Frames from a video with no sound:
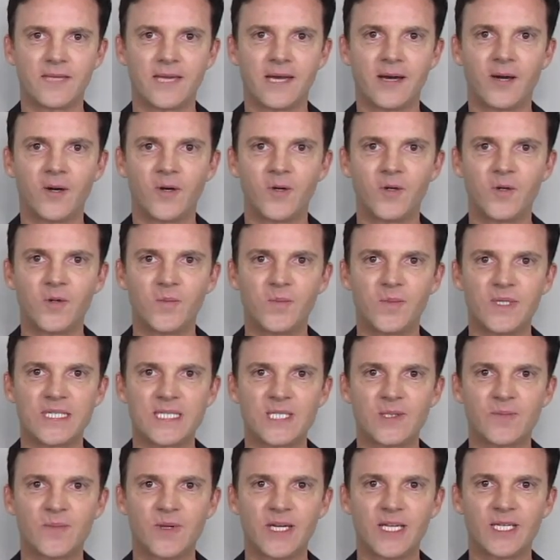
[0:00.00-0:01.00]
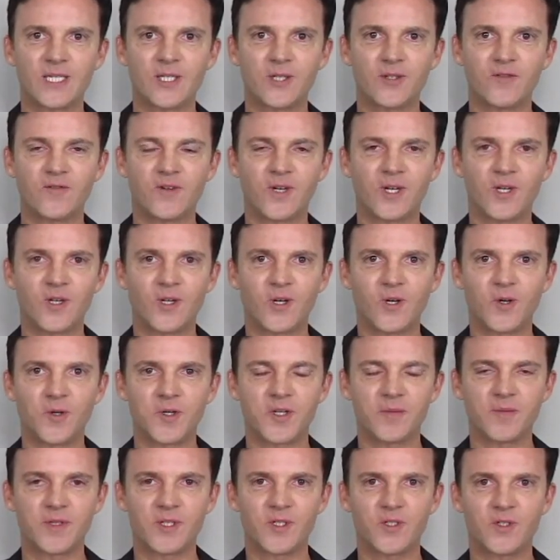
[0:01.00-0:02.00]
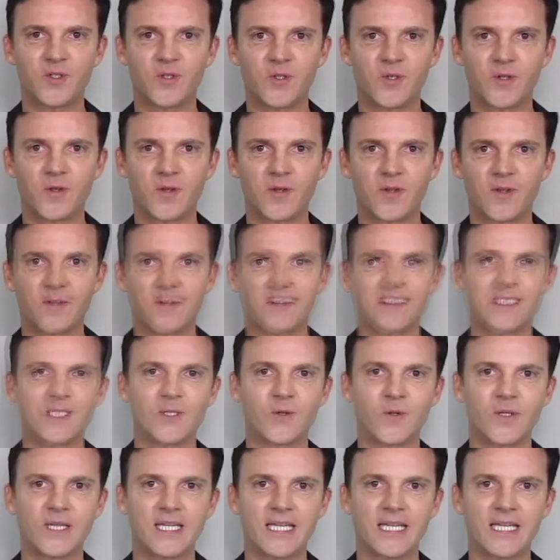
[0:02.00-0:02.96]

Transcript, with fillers: our own perspective on ultimate truth. So